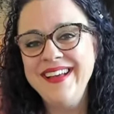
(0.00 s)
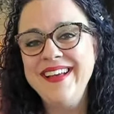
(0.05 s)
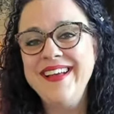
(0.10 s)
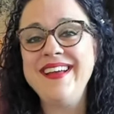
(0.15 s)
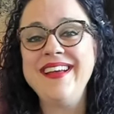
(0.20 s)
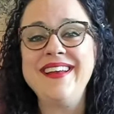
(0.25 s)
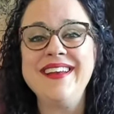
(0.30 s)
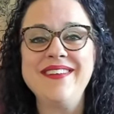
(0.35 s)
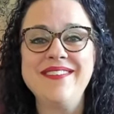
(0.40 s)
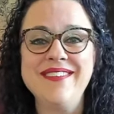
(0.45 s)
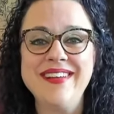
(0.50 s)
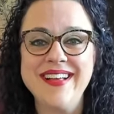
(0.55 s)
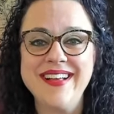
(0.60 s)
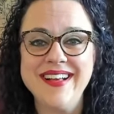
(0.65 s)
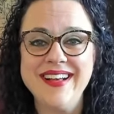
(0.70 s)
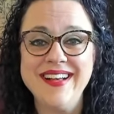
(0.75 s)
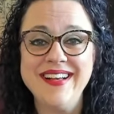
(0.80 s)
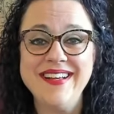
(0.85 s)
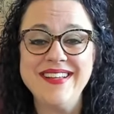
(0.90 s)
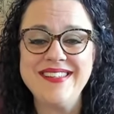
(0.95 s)
Anyway,
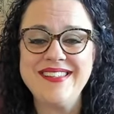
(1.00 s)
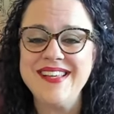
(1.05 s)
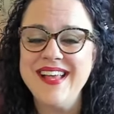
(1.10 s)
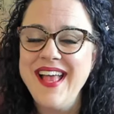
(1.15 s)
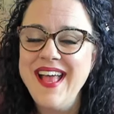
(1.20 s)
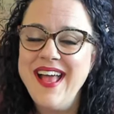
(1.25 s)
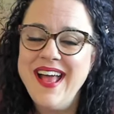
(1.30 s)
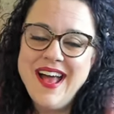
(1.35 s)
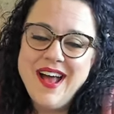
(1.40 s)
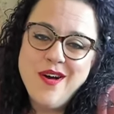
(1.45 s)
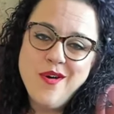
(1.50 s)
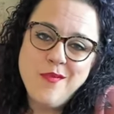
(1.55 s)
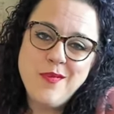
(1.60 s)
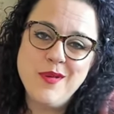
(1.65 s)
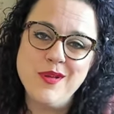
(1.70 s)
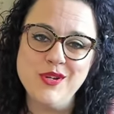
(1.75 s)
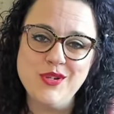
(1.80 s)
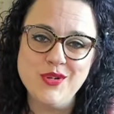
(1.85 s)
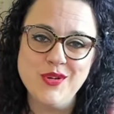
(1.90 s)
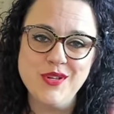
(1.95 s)
guys, I hope you
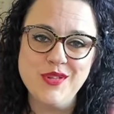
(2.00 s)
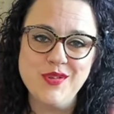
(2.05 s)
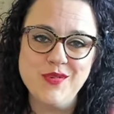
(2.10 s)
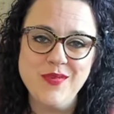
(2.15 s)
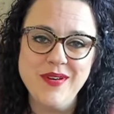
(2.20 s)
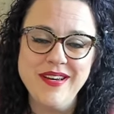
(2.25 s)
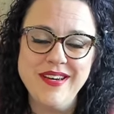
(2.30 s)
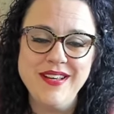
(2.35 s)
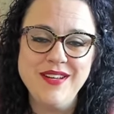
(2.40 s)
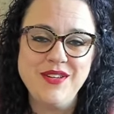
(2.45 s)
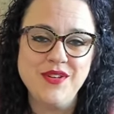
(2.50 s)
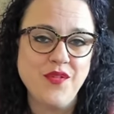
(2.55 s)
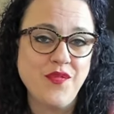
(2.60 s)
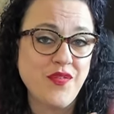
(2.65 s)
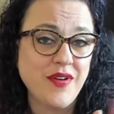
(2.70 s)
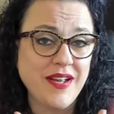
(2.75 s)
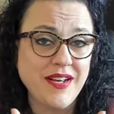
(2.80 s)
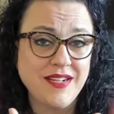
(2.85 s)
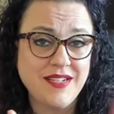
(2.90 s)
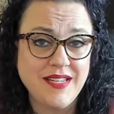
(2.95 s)
enjoyed the reading. Don't
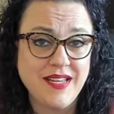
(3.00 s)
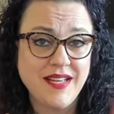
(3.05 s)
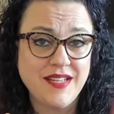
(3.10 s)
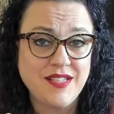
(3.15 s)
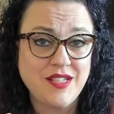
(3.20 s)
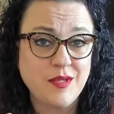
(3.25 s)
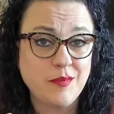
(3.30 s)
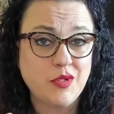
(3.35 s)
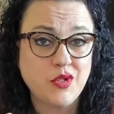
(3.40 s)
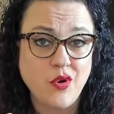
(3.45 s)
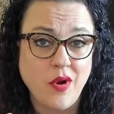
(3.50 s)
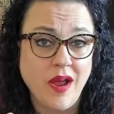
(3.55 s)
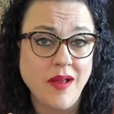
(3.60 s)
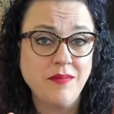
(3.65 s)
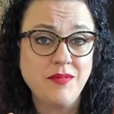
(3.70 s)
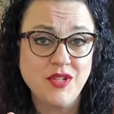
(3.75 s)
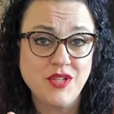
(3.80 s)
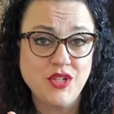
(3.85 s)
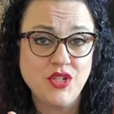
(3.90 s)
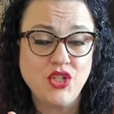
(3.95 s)
forget to
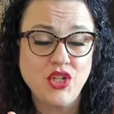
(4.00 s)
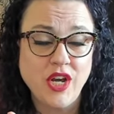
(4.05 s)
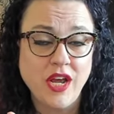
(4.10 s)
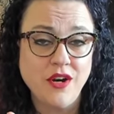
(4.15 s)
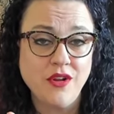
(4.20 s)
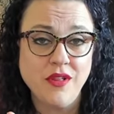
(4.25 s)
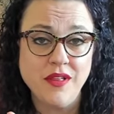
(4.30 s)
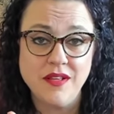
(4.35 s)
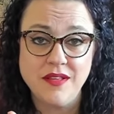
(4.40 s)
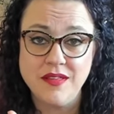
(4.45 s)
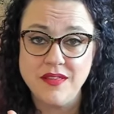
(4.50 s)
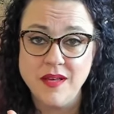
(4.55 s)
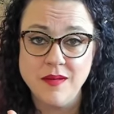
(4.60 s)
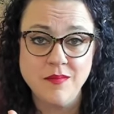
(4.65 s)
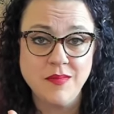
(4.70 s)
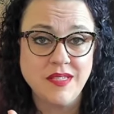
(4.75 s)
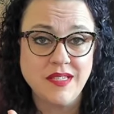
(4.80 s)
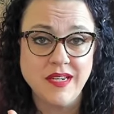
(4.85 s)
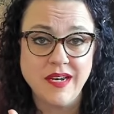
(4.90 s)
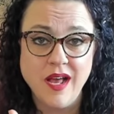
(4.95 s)
subscribe to the channel and
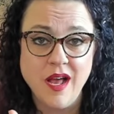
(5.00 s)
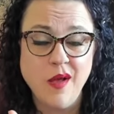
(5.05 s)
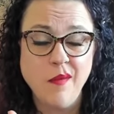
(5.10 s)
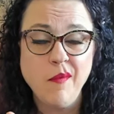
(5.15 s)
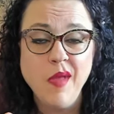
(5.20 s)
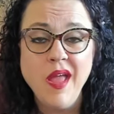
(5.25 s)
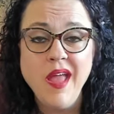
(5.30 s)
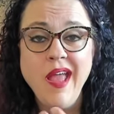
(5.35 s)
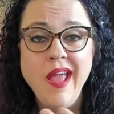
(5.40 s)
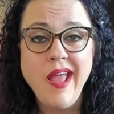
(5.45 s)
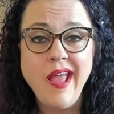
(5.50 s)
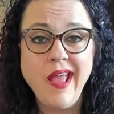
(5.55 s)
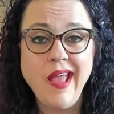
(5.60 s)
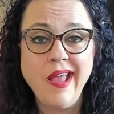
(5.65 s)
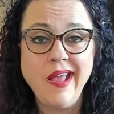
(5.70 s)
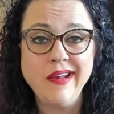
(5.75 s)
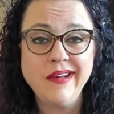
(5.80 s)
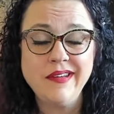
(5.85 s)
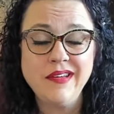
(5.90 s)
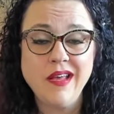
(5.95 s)
thumbs it up.
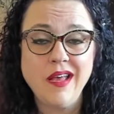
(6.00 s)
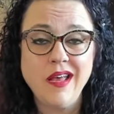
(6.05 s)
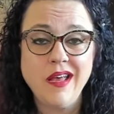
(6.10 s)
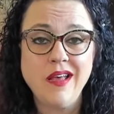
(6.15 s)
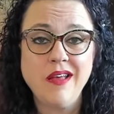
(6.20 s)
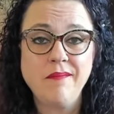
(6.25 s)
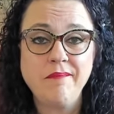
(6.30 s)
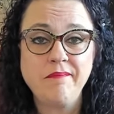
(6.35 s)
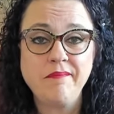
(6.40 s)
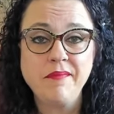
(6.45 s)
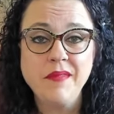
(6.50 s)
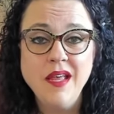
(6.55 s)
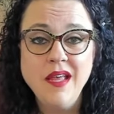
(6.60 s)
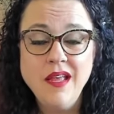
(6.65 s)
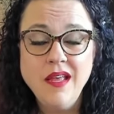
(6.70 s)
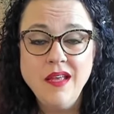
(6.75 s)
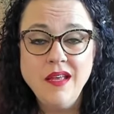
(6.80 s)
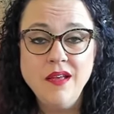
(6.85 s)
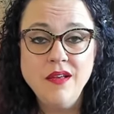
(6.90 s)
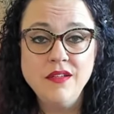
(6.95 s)
And
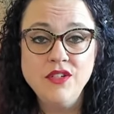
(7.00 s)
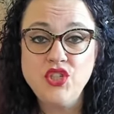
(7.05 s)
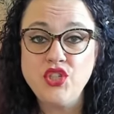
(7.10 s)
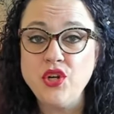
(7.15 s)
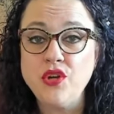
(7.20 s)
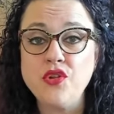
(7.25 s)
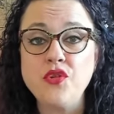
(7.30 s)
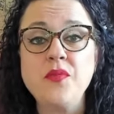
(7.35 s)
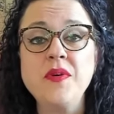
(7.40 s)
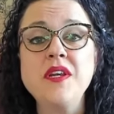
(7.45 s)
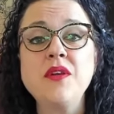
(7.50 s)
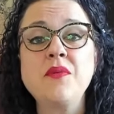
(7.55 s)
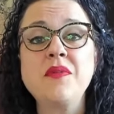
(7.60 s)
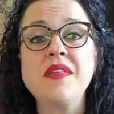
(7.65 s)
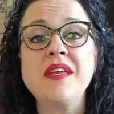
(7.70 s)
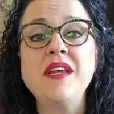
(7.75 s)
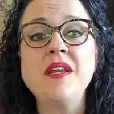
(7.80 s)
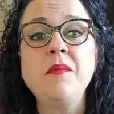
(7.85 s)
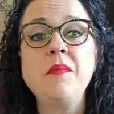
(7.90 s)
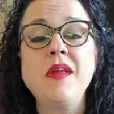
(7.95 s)
share the reading with
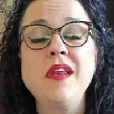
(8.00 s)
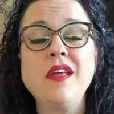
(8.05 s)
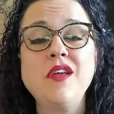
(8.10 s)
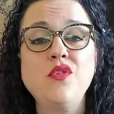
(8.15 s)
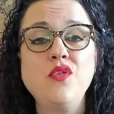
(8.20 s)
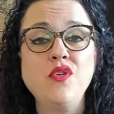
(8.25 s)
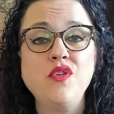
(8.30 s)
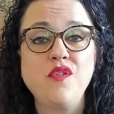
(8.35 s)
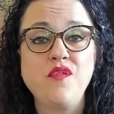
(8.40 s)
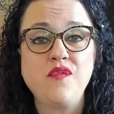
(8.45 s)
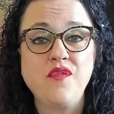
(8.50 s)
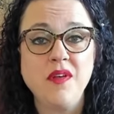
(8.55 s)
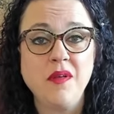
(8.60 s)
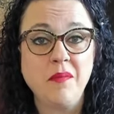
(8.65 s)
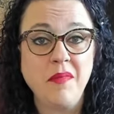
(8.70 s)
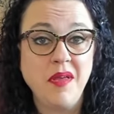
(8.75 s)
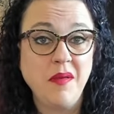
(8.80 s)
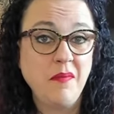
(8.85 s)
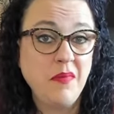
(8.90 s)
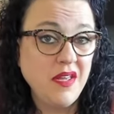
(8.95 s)
anybody who you feel
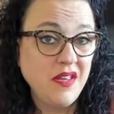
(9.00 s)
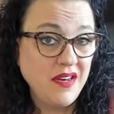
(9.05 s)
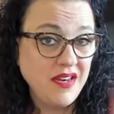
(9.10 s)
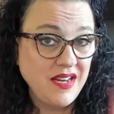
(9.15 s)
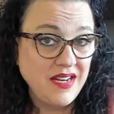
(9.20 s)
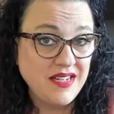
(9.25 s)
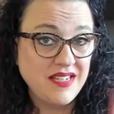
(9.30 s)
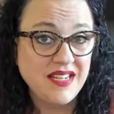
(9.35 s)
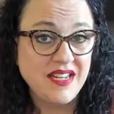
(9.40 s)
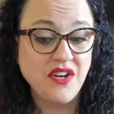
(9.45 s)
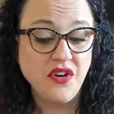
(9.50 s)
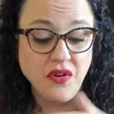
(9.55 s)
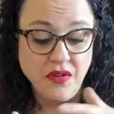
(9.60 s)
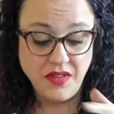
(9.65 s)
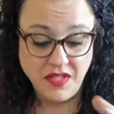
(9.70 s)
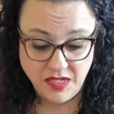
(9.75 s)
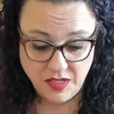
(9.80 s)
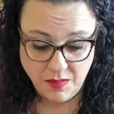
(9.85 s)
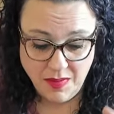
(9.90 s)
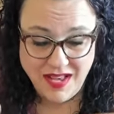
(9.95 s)
may be in need to hear
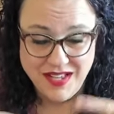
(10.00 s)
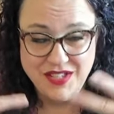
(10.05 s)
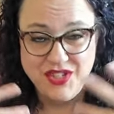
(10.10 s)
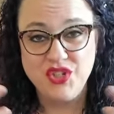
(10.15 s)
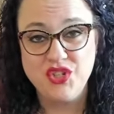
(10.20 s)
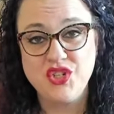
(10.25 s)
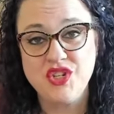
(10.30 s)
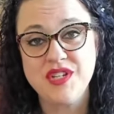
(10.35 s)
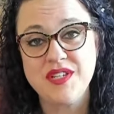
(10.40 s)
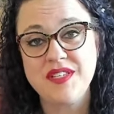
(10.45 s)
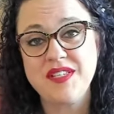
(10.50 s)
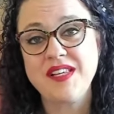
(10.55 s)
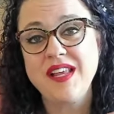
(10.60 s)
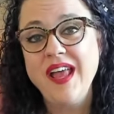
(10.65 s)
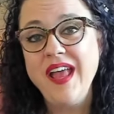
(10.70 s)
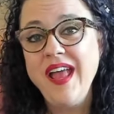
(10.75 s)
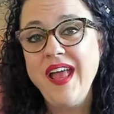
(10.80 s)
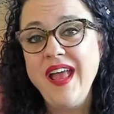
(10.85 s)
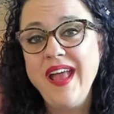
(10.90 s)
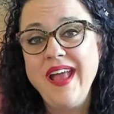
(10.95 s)
these messages.
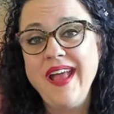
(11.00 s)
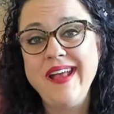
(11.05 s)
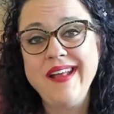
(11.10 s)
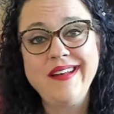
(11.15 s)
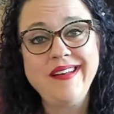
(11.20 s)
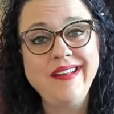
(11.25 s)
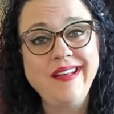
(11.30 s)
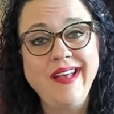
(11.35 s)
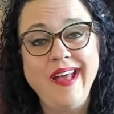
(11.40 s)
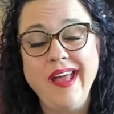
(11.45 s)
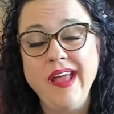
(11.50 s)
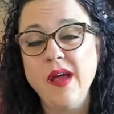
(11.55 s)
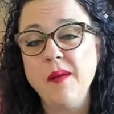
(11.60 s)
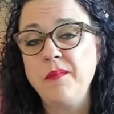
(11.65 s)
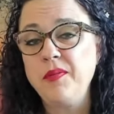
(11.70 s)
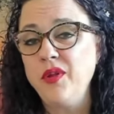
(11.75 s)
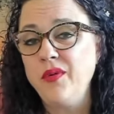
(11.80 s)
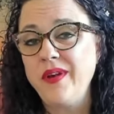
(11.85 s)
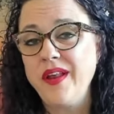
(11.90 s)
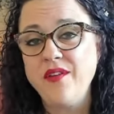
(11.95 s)
And I
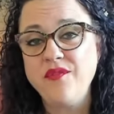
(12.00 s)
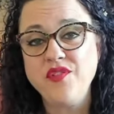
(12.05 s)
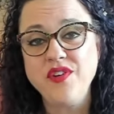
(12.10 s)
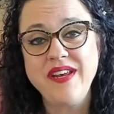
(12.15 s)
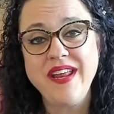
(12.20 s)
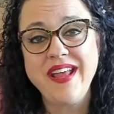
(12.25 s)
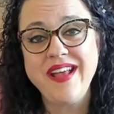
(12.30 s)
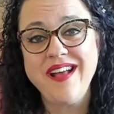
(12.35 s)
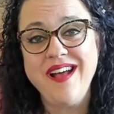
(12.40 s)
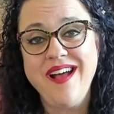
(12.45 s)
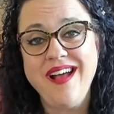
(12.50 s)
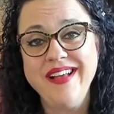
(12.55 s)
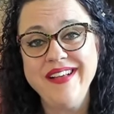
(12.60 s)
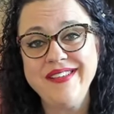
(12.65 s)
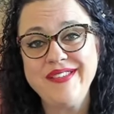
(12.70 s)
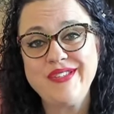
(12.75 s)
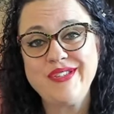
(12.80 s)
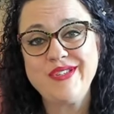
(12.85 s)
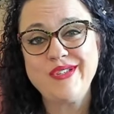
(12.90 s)
upload every day, guys.